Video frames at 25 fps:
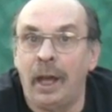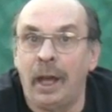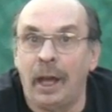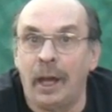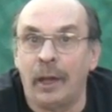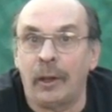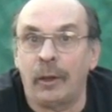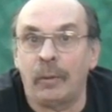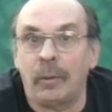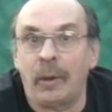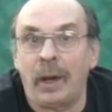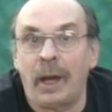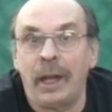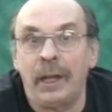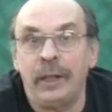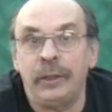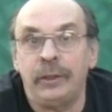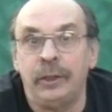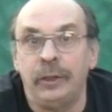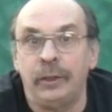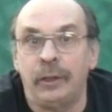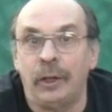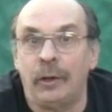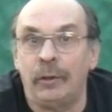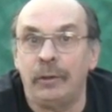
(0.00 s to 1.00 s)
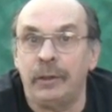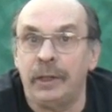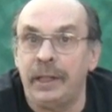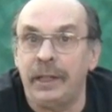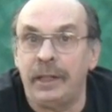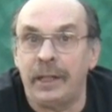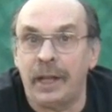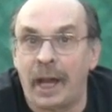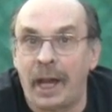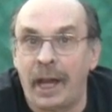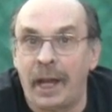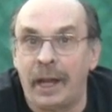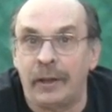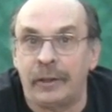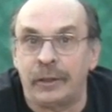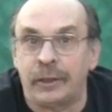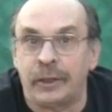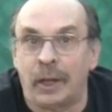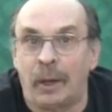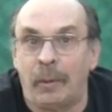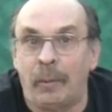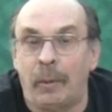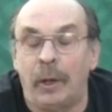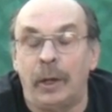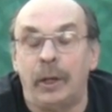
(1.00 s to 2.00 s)
Otherwise, you don't need to hire
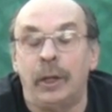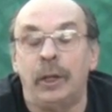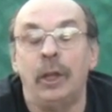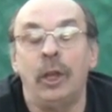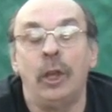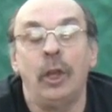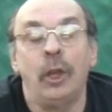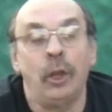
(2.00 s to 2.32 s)
someone.